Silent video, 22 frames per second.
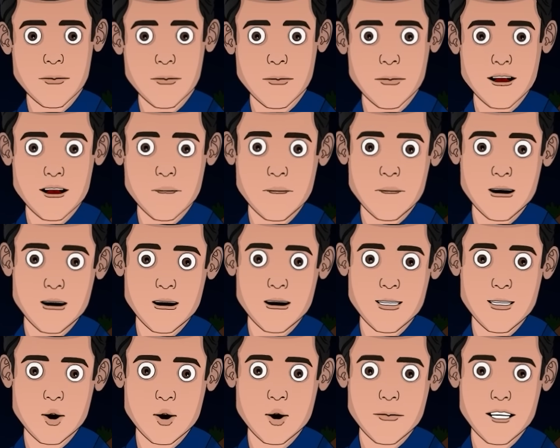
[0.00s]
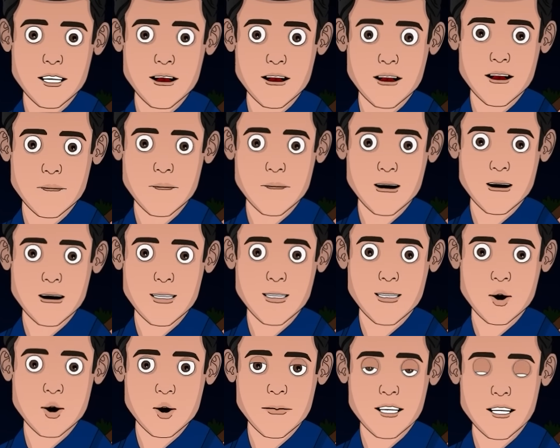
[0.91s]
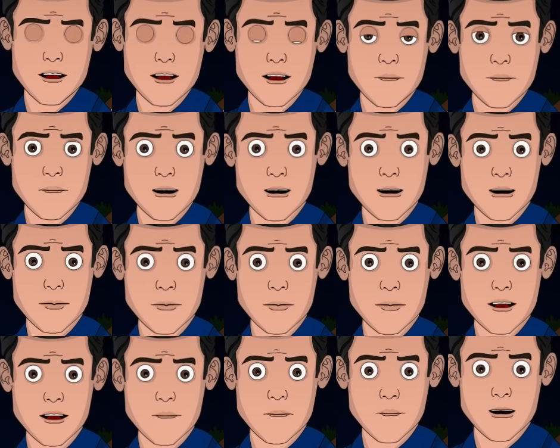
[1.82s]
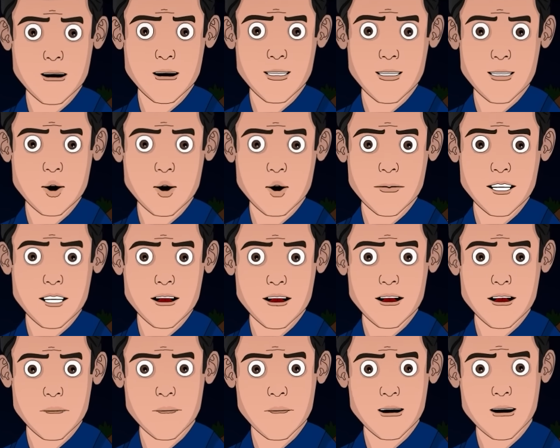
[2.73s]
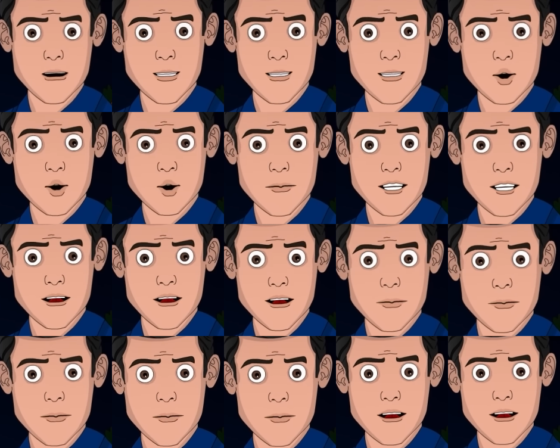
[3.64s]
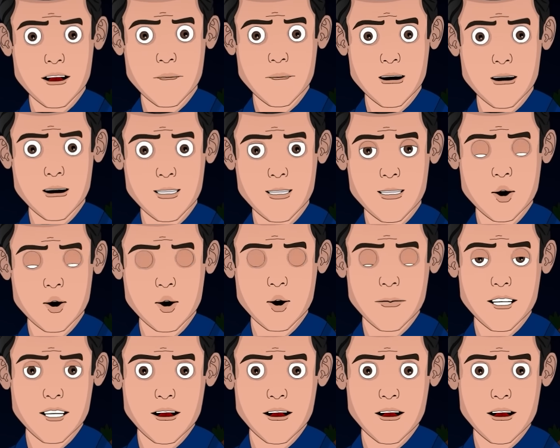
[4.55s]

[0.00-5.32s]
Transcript: Following what proved to be one of the most devastating terrorist attacks in world